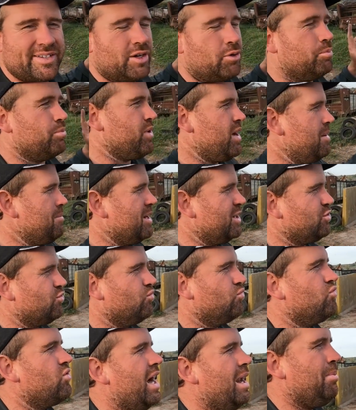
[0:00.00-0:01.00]
That'll pretty much
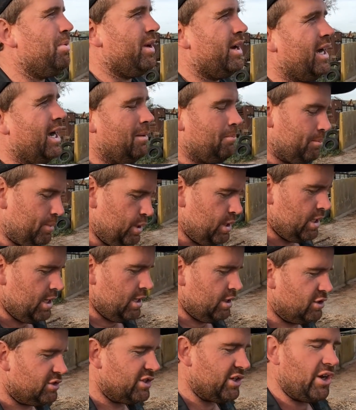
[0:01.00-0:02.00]
wrap it up.
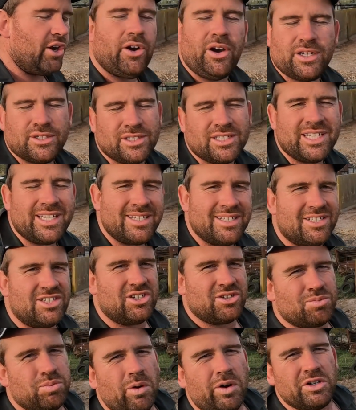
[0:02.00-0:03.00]
So I did
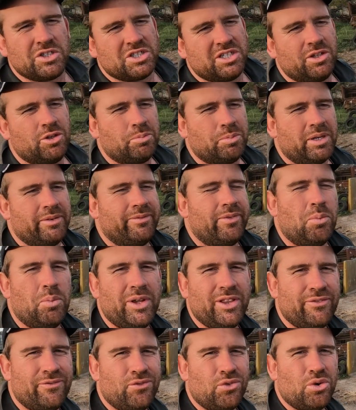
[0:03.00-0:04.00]
just watch a little bit of a
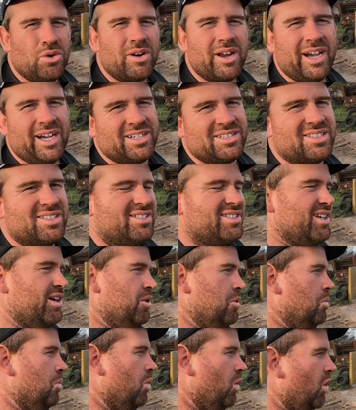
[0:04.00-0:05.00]
weather forecast. I don't
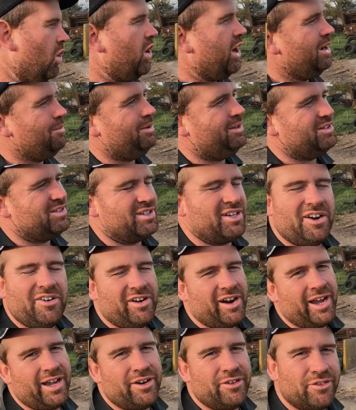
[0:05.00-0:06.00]
know why, but there's no
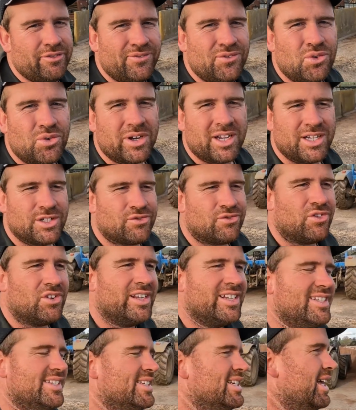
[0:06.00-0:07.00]
rain on the forecast for at
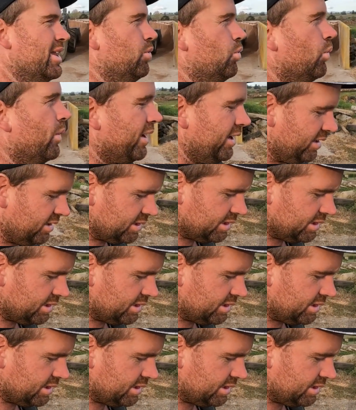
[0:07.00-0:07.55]
least another week.